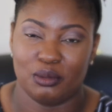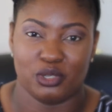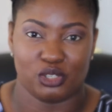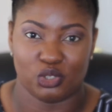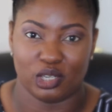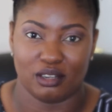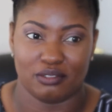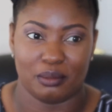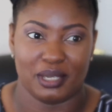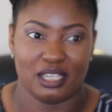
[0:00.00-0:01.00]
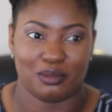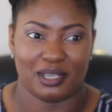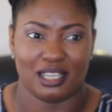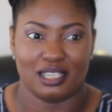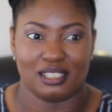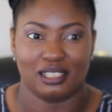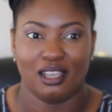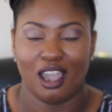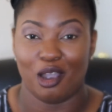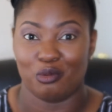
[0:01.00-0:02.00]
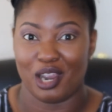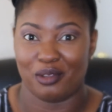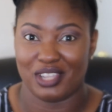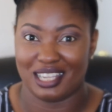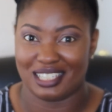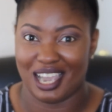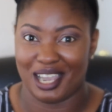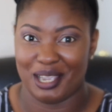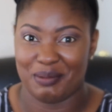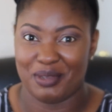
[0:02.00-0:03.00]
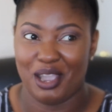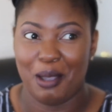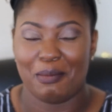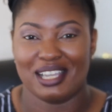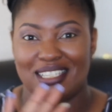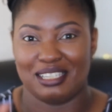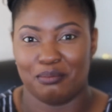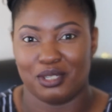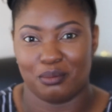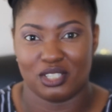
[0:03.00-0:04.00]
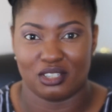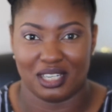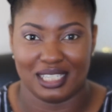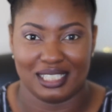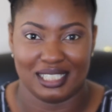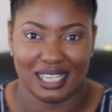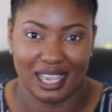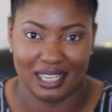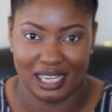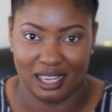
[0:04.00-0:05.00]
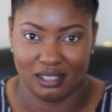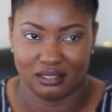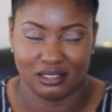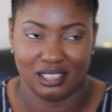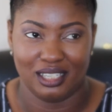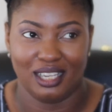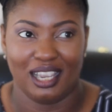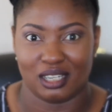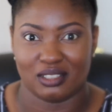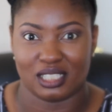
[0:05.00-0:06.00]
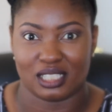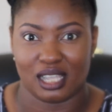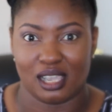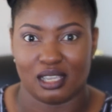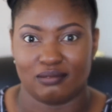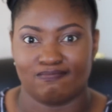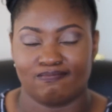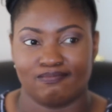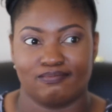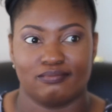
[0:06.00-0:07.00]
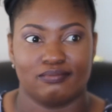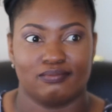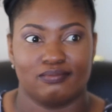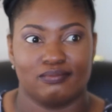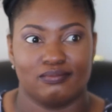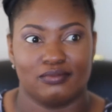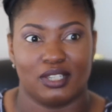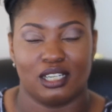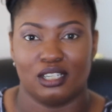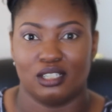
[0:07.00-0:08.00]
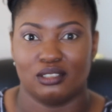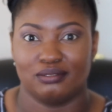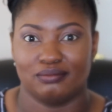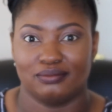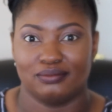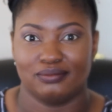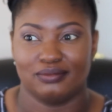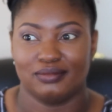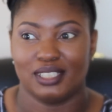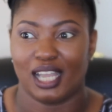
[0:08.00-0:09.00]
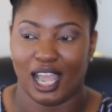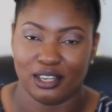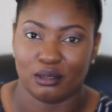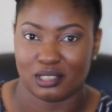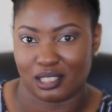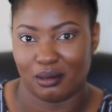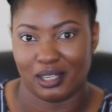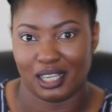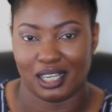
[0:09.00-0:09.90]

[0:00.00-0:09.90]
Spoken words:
it was a trigger for me is because around that time, my symptoms started to die down. And I was just like, uh-oh, I know what's going